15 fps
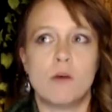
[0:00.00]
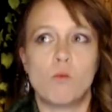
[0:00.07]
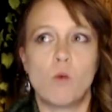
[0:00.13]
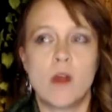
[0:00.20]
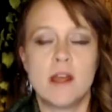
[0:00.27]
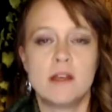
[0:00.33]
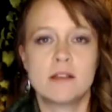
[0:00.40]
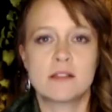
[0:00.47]

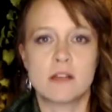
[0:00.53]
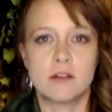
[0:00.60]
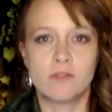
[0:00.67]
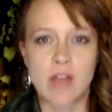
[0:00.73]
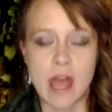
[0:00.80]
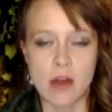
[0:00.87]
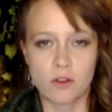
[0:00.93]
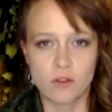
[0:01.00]
ways of
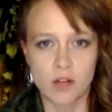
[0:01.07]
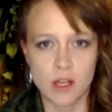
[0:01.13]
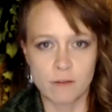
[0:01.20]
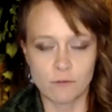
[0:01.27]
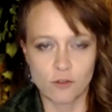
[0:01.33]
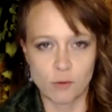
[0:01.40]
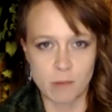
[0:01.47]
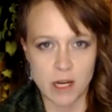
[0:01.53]
gathering
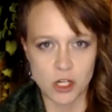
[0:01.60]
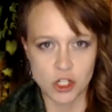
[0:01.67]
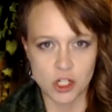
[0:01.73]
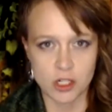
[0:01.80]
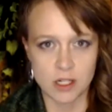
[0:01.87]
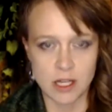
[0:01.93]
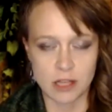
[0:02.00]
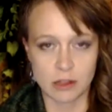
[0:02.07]

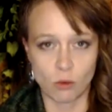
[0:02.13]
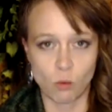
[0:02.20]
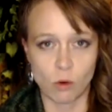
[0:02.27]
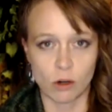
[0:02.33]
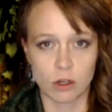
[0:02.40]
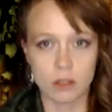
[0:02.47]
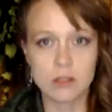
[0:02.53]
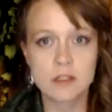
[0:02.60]
information in the
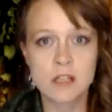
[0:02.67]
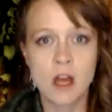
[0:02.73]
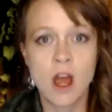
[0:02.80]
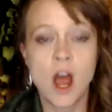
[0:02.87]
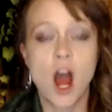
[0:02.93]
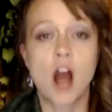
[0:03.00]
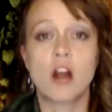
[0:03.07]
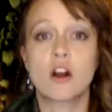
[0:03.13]
world
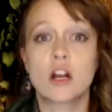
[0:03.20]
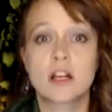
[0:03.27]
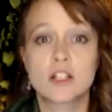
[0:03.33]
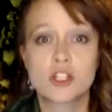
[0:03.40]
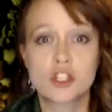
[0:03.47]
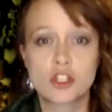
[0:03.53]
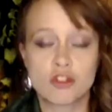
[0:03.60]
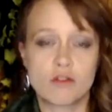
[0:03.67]
are
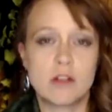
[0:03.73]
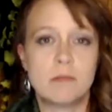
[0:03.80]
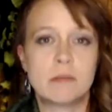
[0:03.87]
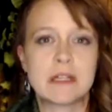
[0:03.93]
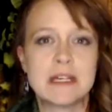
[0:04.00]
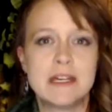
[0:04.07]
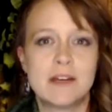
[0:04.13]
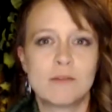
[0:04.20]

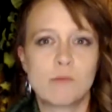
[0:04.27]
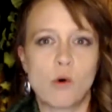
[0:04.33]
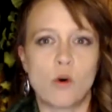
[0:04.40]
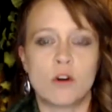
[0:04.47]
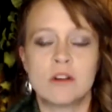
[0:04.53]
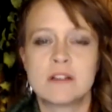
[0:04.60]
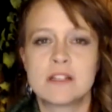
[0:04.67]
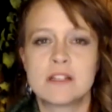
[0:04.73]
extremely
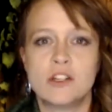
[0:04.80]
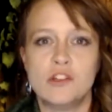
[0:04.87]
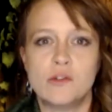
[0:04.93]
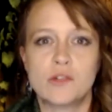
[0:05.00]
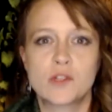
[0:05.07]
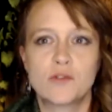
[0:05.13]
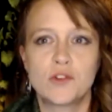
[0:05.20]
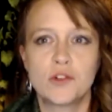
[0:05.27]
important and
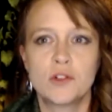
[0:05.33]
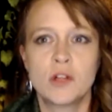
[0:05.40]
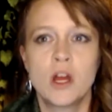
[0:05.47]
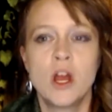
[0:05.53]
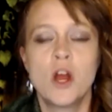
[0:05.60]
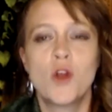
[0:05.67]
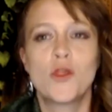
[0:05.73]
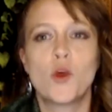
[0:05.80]
useful,
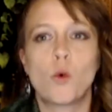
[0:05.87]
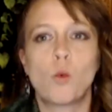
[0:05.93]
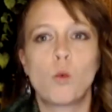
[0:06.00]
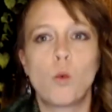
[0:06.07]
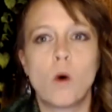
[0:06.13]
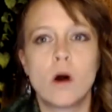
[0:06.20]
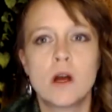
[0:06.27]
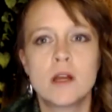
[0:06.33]
the
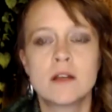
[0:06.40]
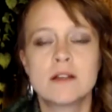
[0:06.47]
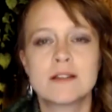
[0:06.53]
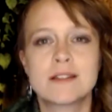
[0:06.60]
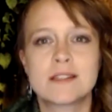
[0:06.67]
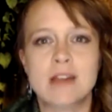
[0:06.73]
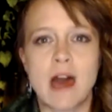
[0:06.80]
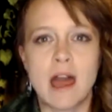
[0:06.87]
one
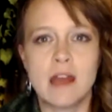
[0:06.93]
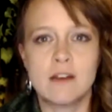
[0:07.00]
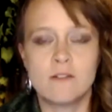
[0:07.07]
side